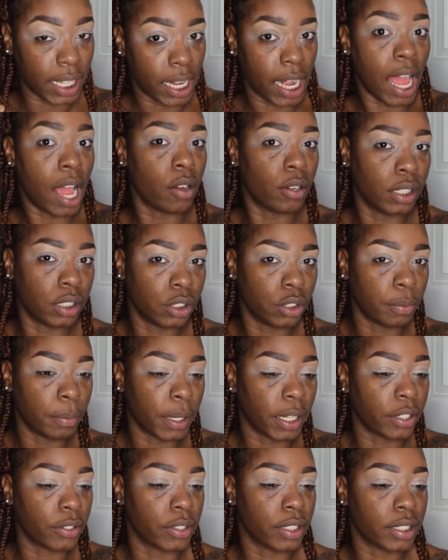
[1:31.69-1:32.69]
This
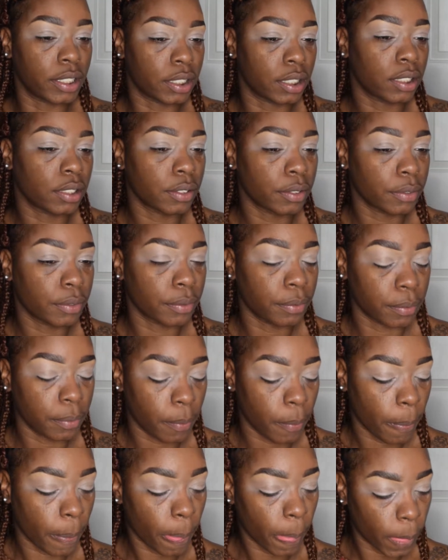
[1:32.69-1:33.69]
palette is
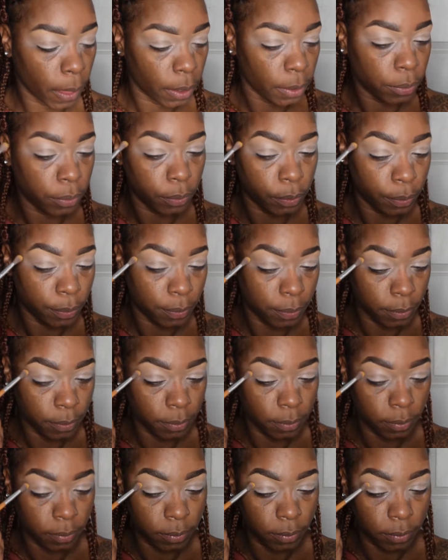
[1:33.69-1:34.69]
actually like my first
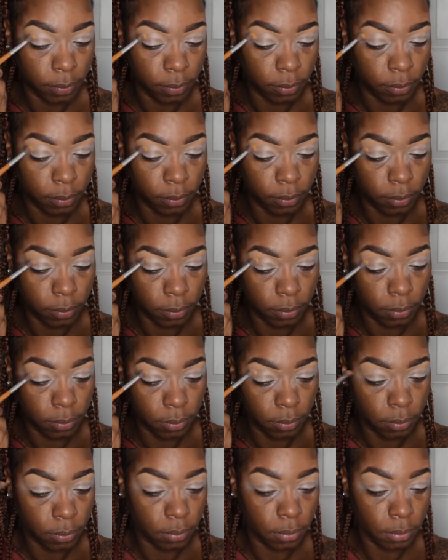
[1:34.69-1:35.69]
eyeshadow palette. Like,
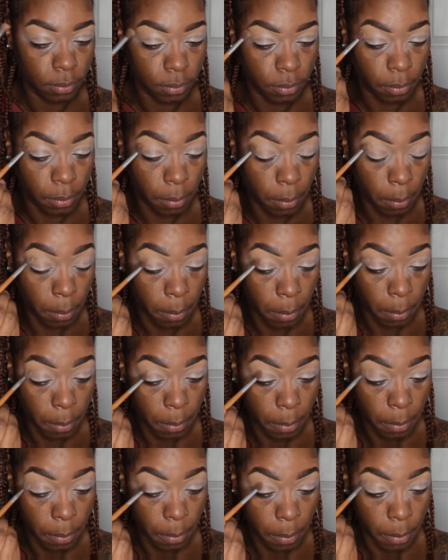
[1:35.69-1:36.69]
when I started doing
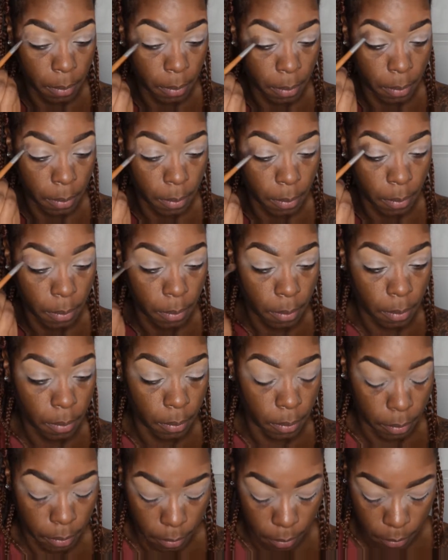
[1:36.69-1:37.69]
makeup, it was not, you
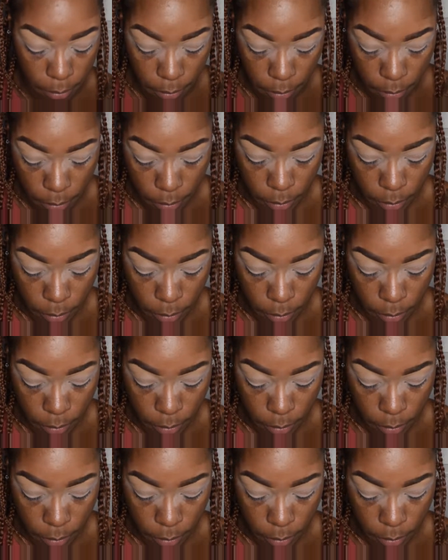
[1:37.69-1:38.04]
know what I mean?